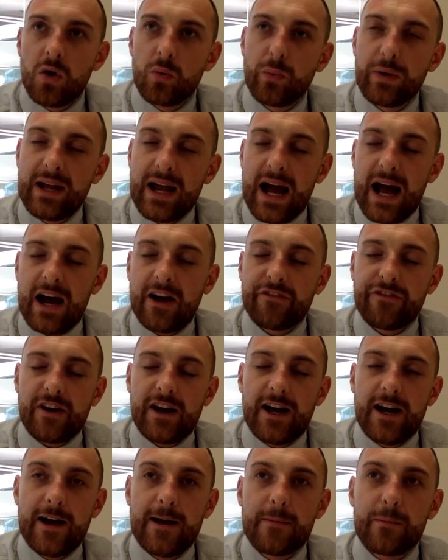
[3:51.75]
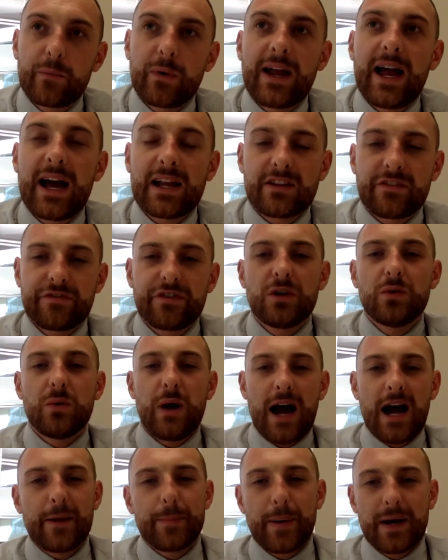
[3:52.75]
we had a few
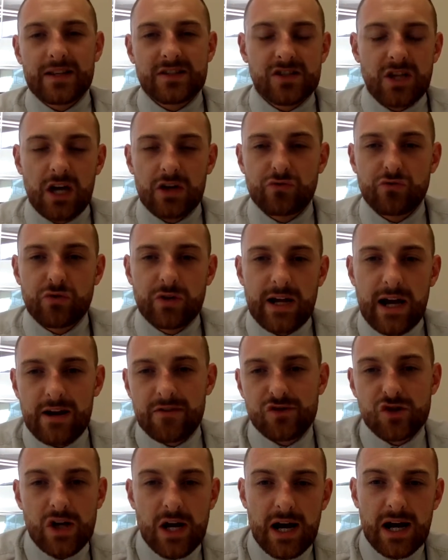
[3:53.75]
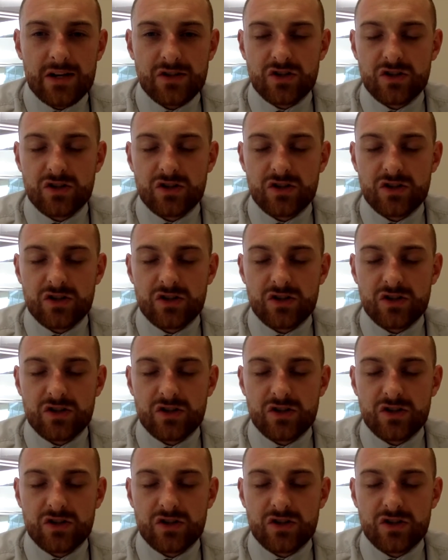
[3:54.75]
iPads that had run out of charge,